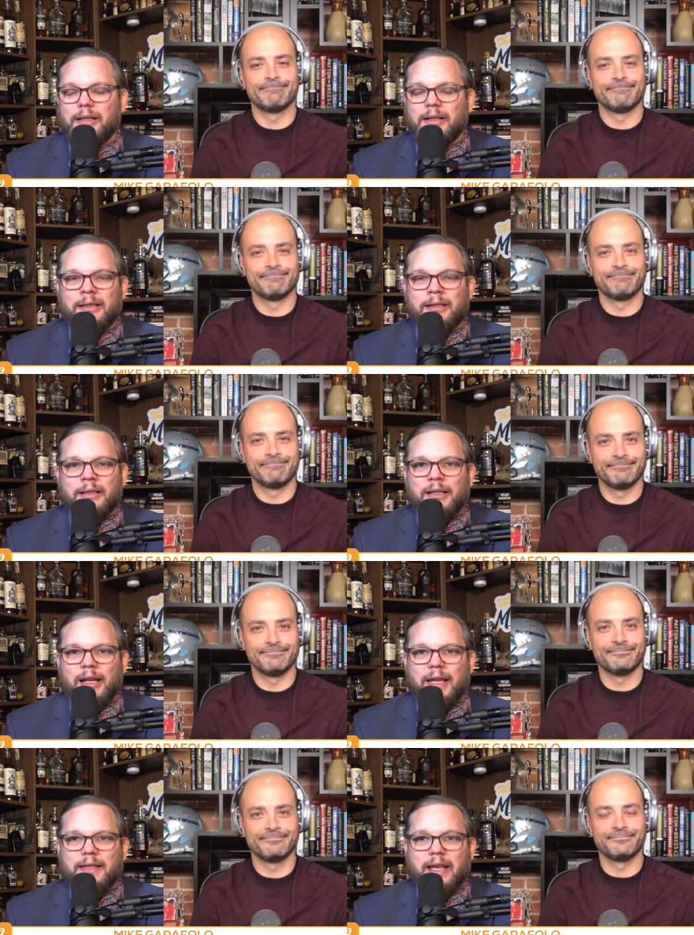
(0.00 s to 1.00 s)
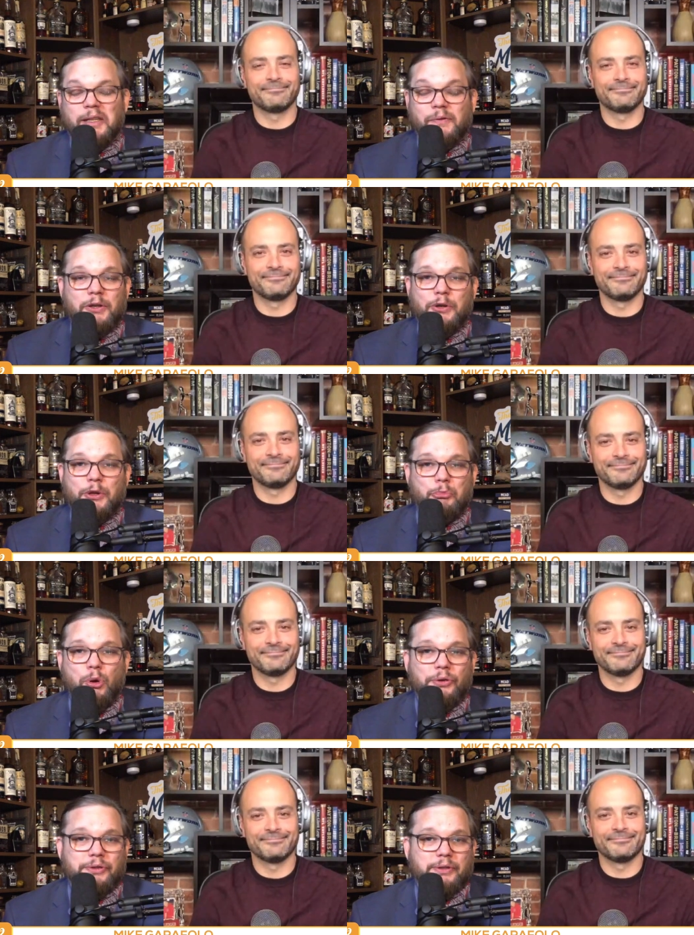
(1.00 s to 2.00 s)
Speaker 1: uh, he's got his finger on the
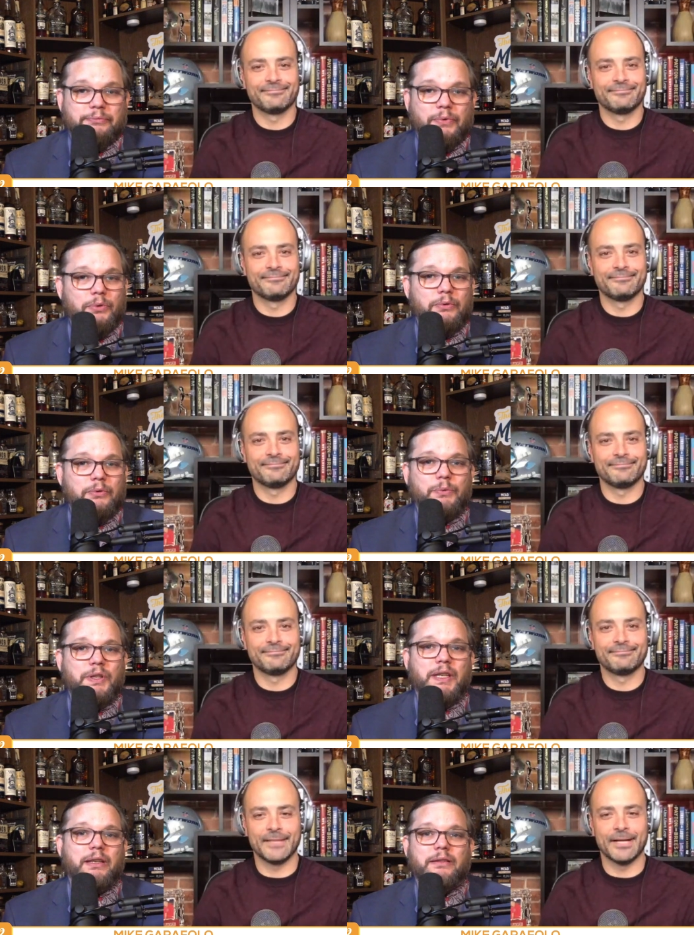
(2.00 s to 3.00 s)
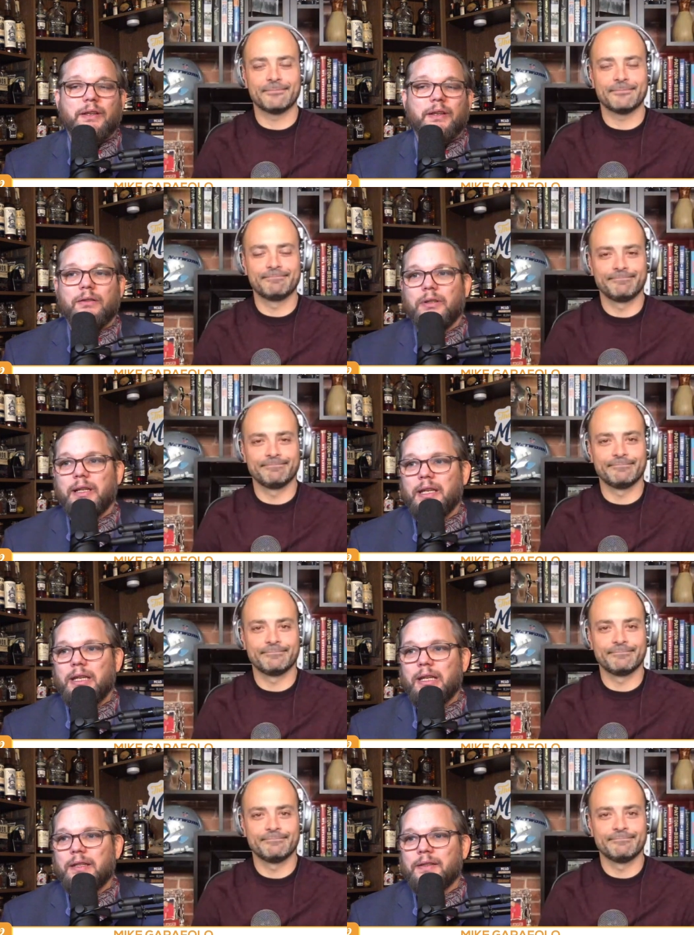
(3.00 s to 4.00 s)
pulse on, on whiskey. Yeah. So like
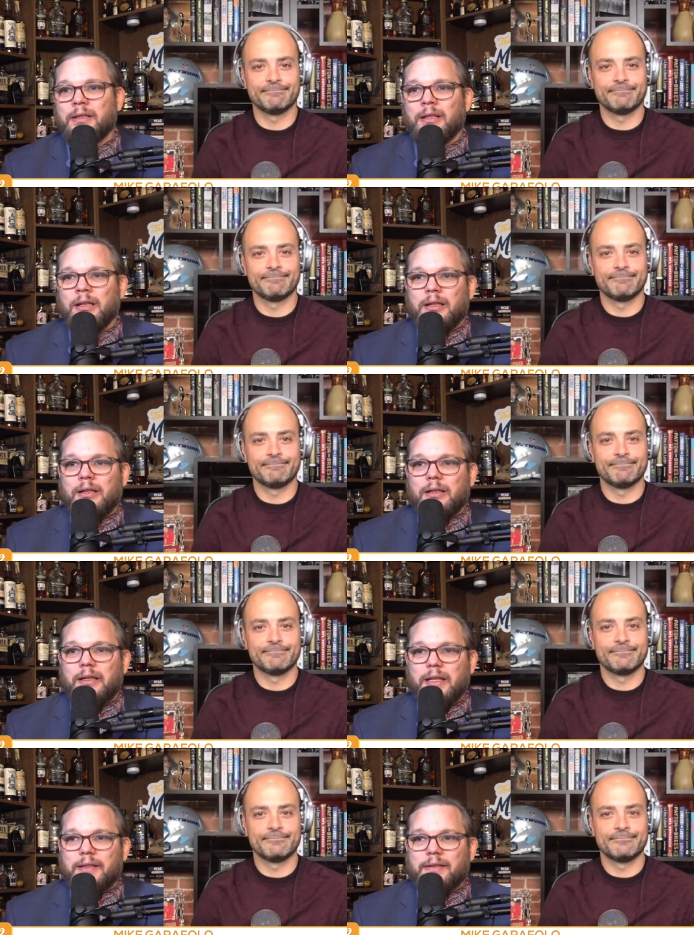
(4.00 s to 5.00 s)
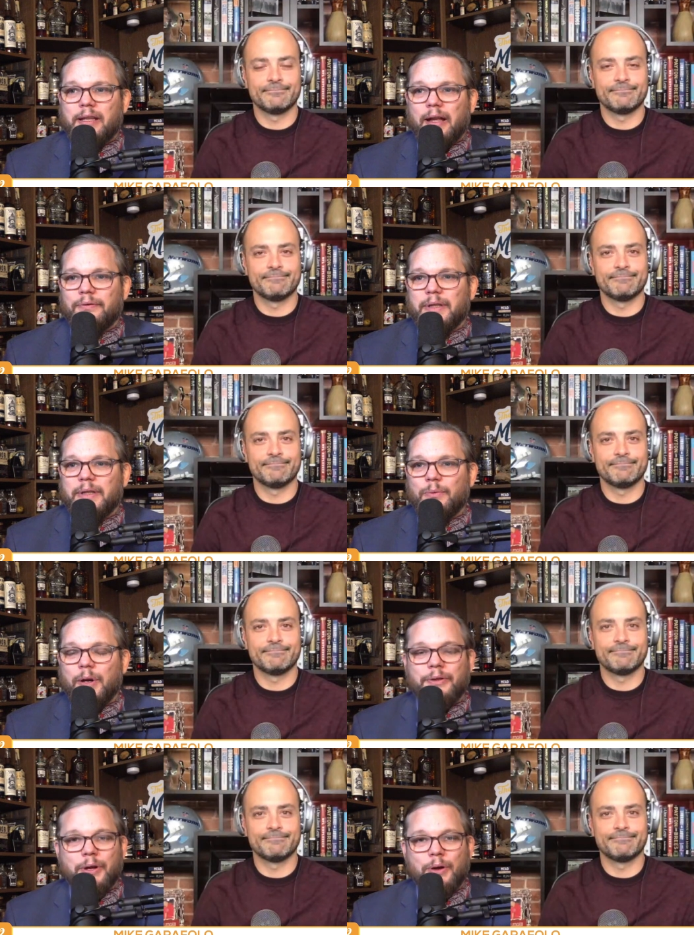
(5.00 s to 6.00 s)
he is he is definitely
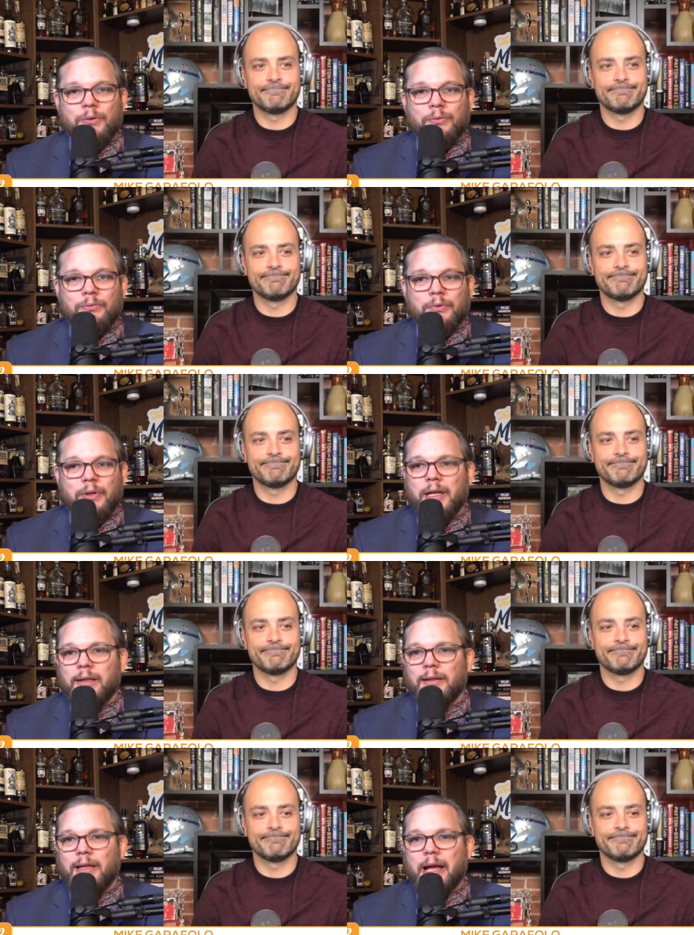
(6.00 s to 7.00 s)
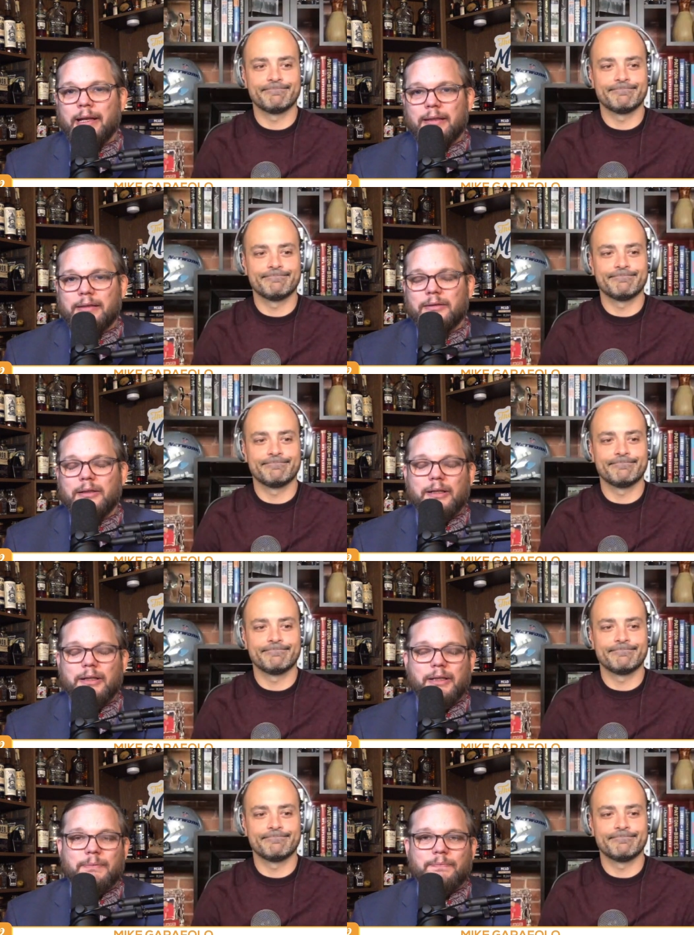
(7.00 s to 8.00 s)
well known and liked
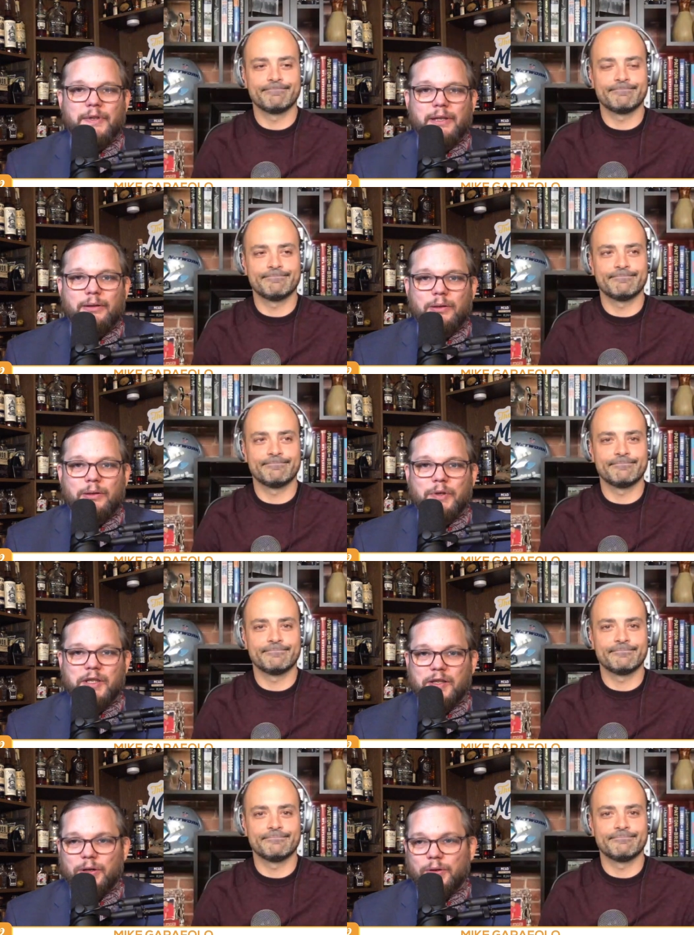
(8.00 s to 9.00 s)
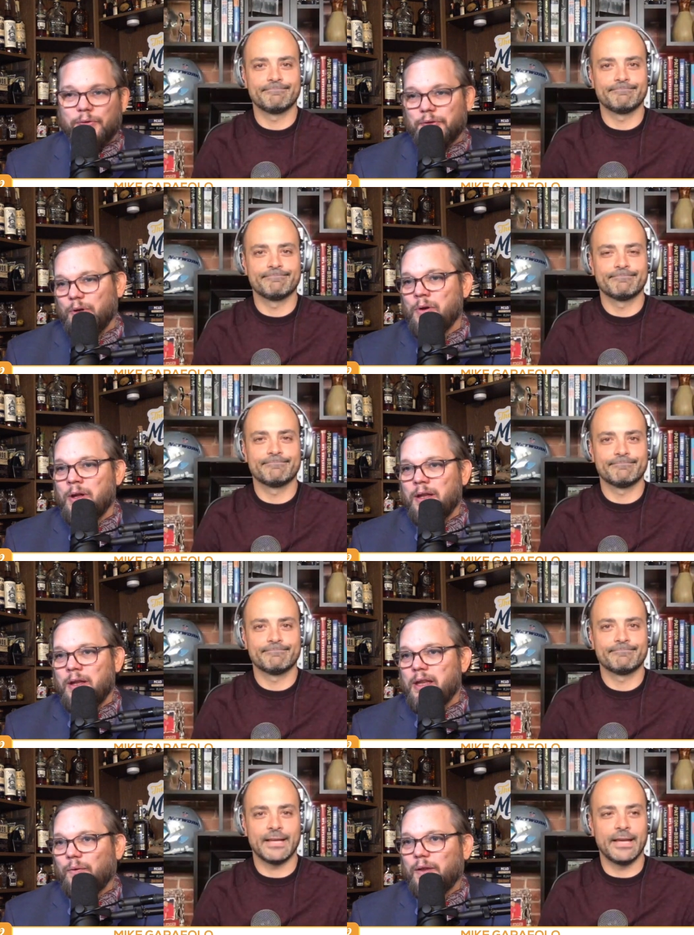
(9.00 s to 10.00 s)
um, in the in the whiskey circle. So
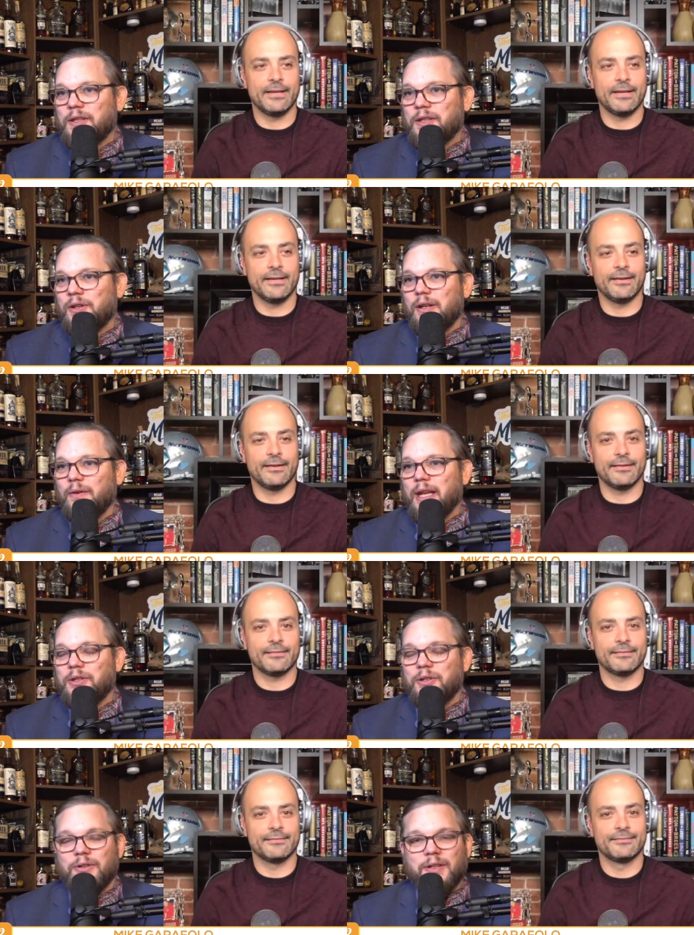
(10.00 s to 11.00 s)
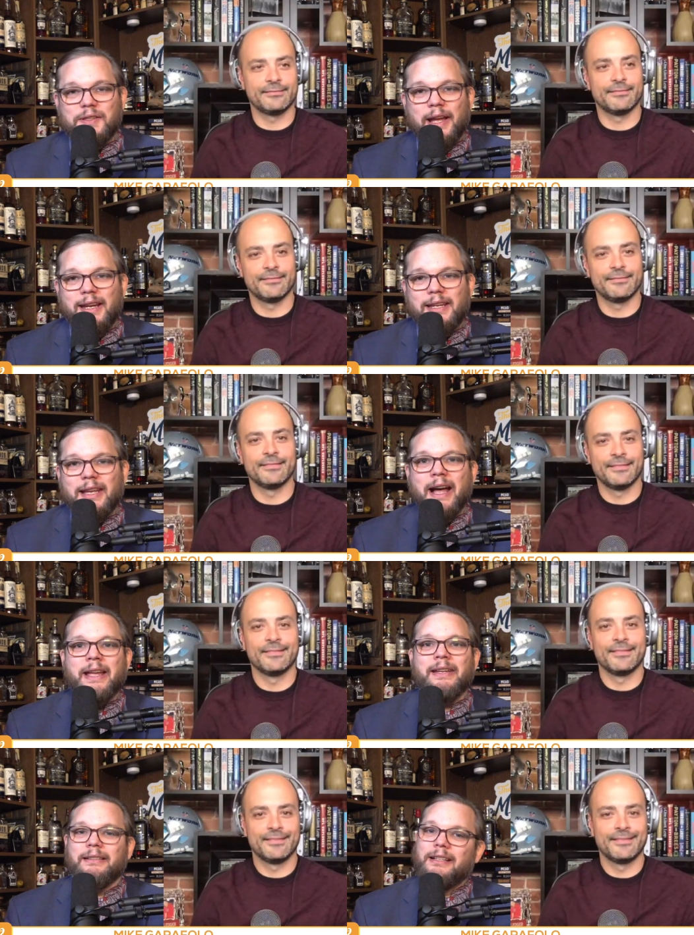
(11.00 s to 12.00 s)
if that's your if that's your inside
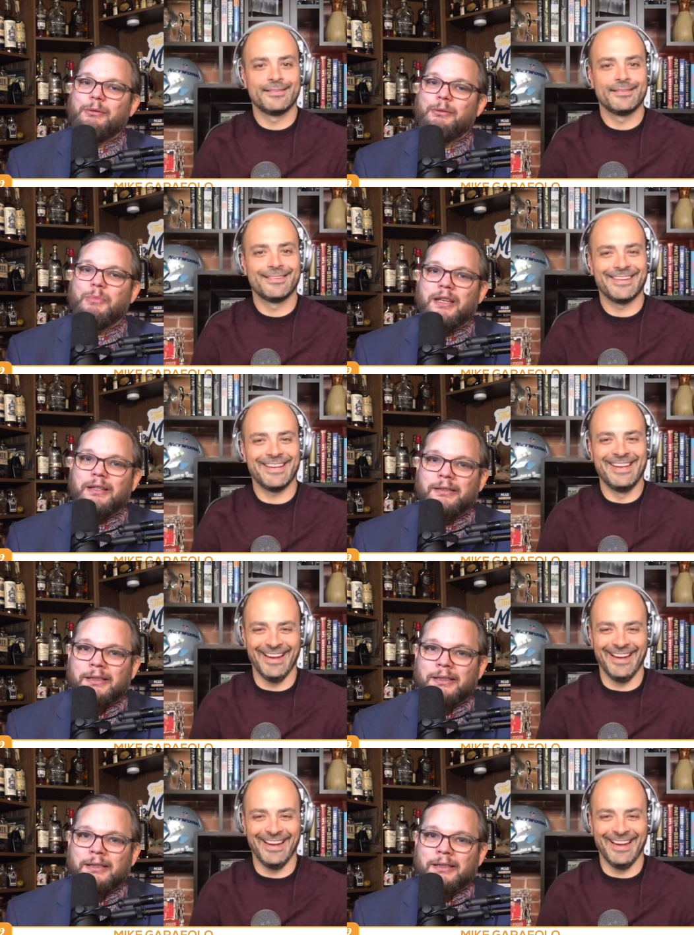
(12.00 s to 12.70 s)
guy, I mean.